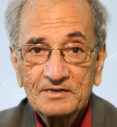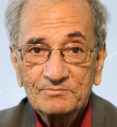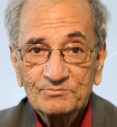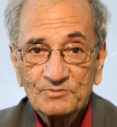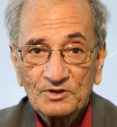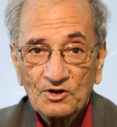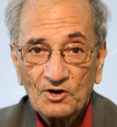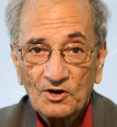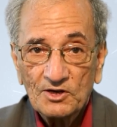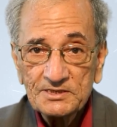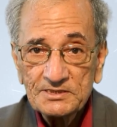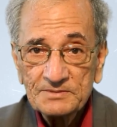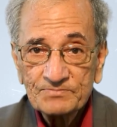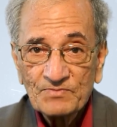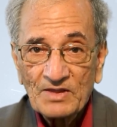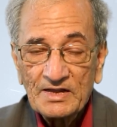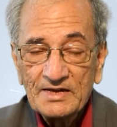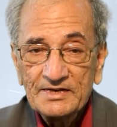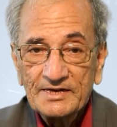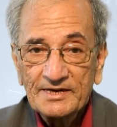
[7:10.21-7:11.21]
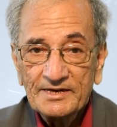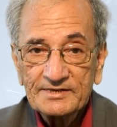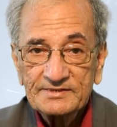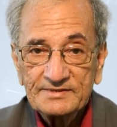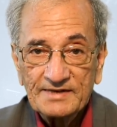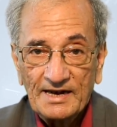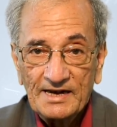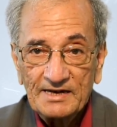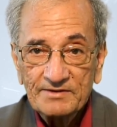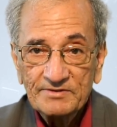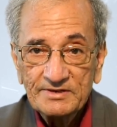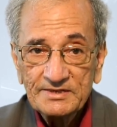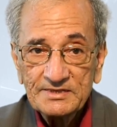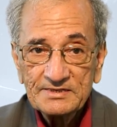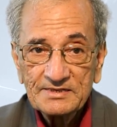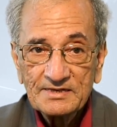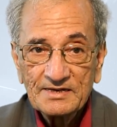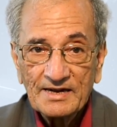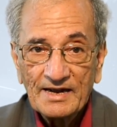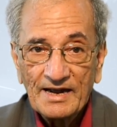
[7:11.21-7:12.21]
because it is
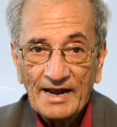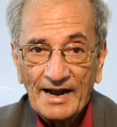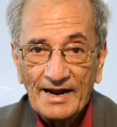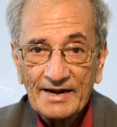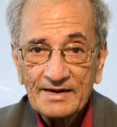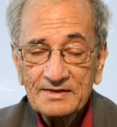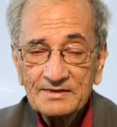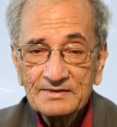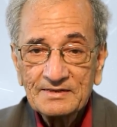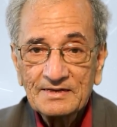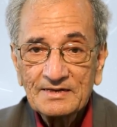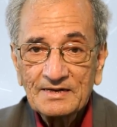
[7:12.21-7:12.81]
relevant, and